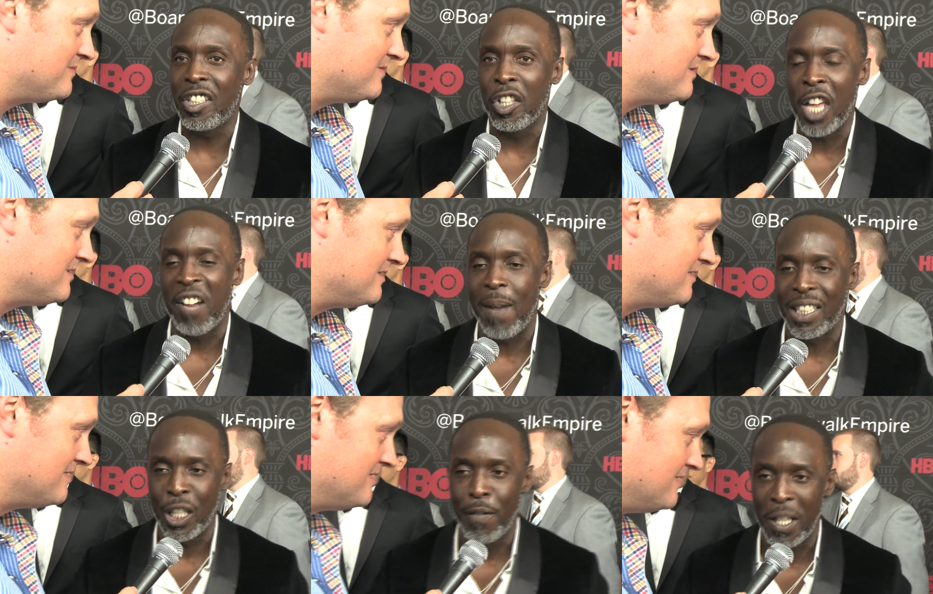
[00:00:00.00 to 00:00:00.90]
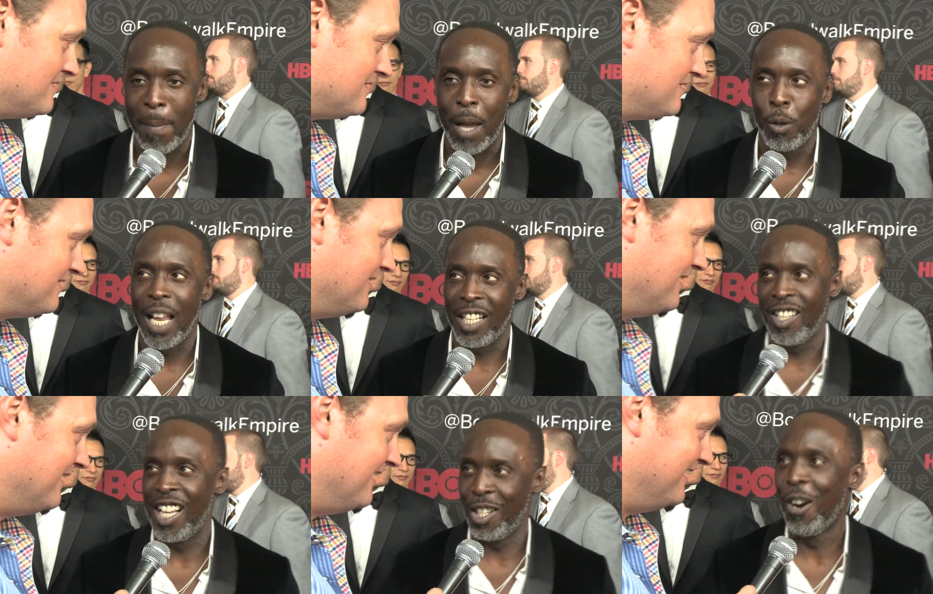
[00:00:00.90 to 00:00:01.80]
Speaker 1: to think of myself as a man who likes
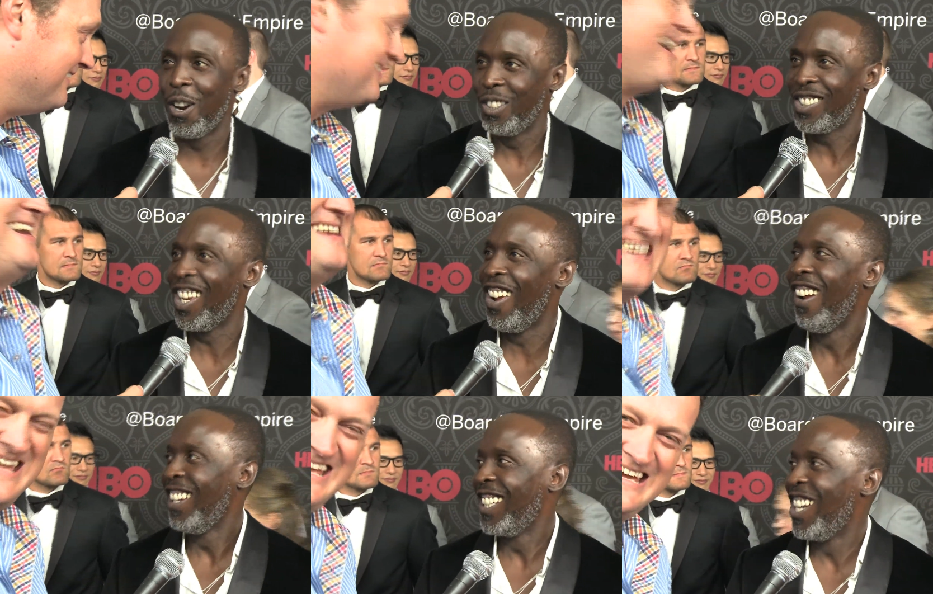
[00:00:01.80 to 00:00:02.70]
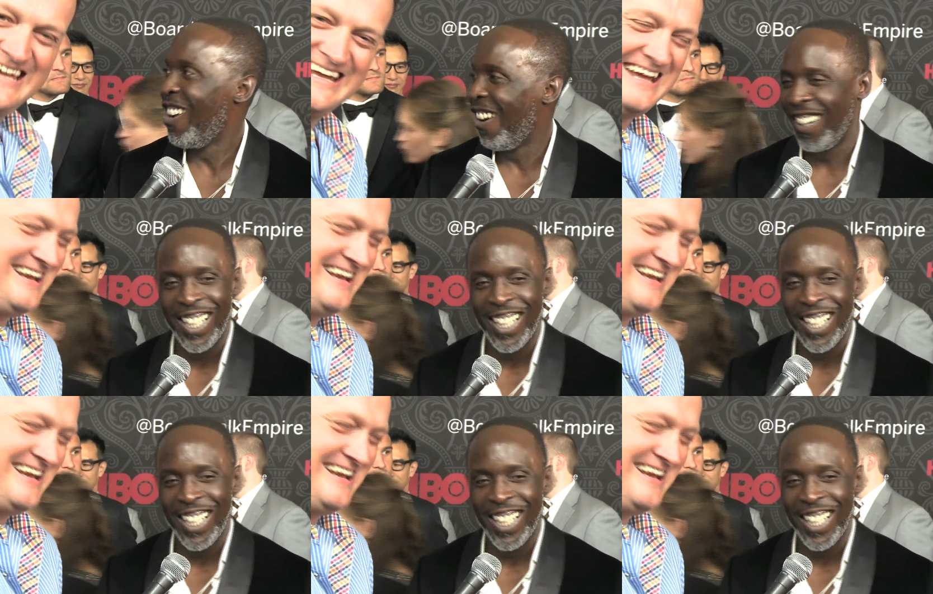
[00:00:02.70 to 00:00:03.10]
nice girls. You know?